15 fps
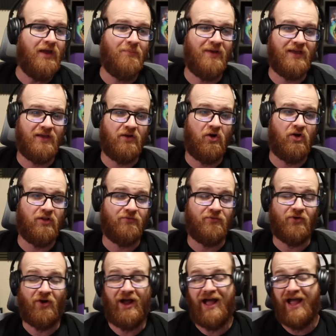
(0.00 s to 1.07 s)
making all of
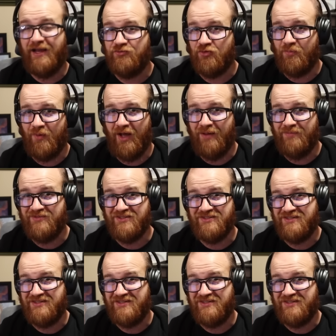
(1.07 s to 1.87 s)
your Hydra Bobs and